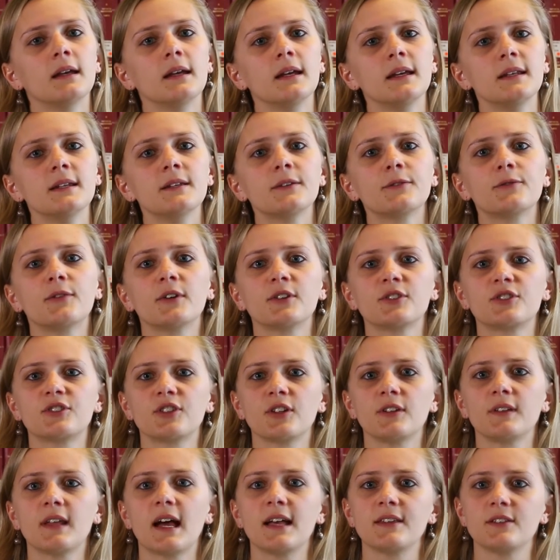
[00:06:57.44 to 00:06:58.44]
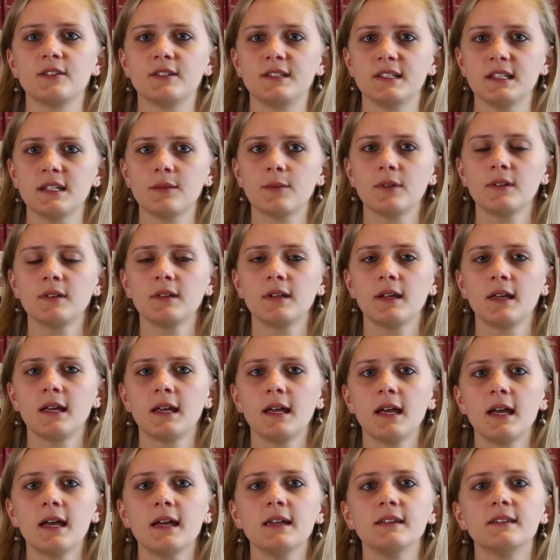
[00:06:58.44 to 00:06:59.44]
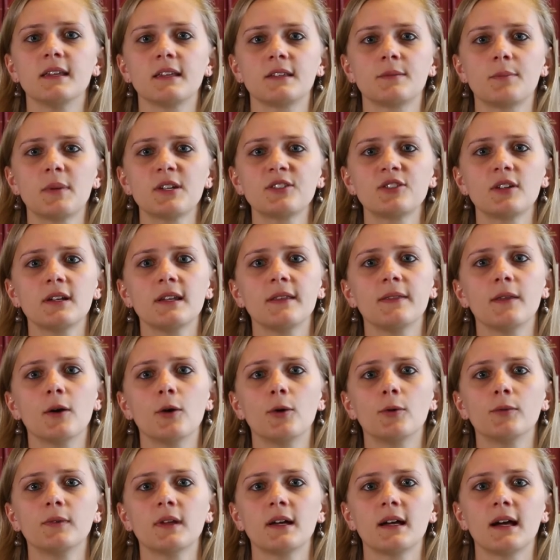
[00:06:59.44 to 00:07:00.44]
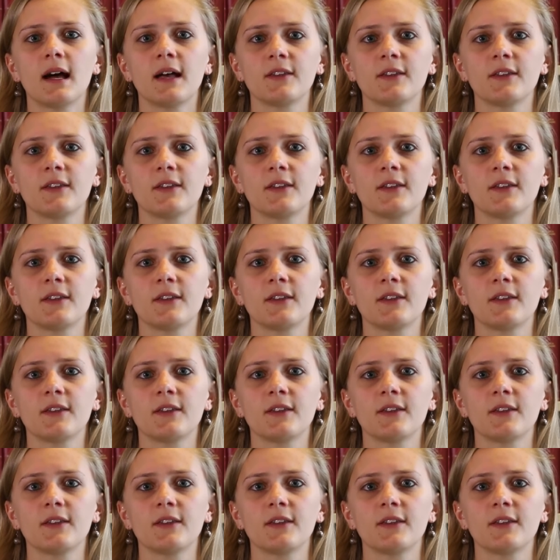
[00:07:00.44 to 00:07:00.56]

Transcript: In his function as a demon, he is especially known